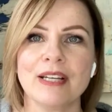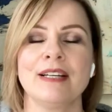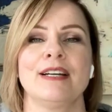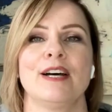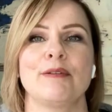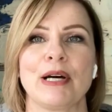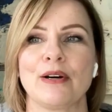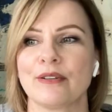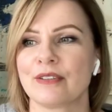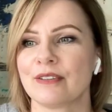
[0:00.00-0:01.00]

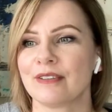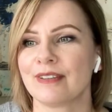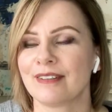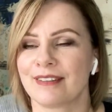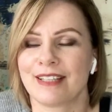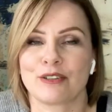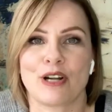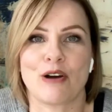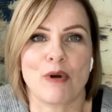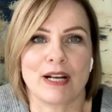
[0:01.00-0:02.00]
about they're
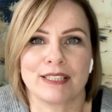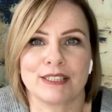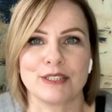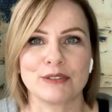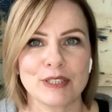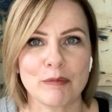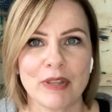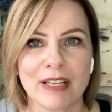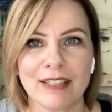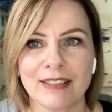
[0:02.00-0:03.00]
not wanting to do
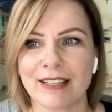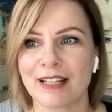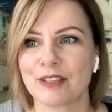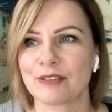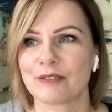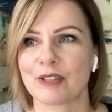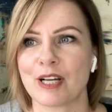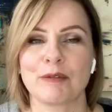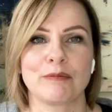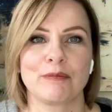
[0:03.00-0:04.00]
something than
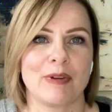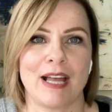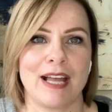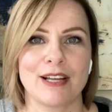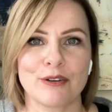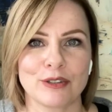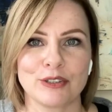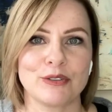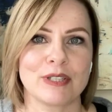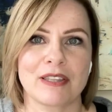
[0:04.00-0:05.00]
come and hang out or
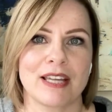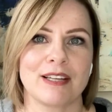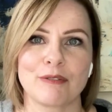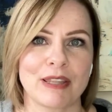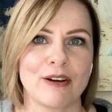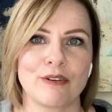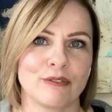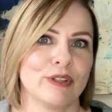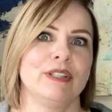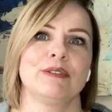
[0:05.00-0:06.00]
do the thing without
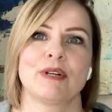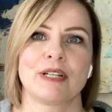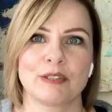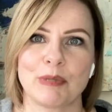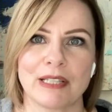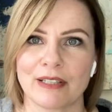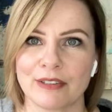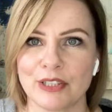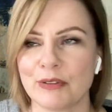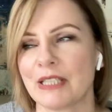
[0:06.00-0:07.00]
really wanting to be there and
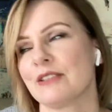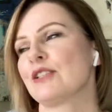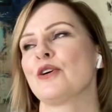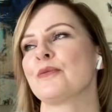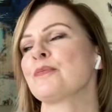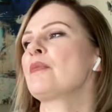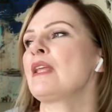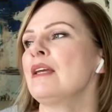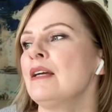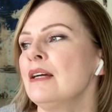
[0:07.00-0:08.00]
do it. So
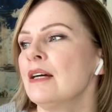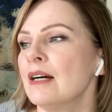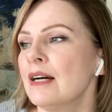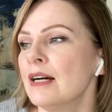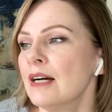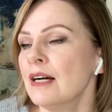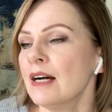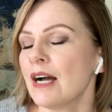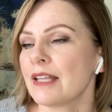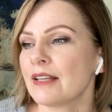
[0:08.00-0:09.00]

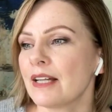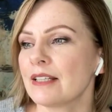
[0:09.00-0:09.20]
I thought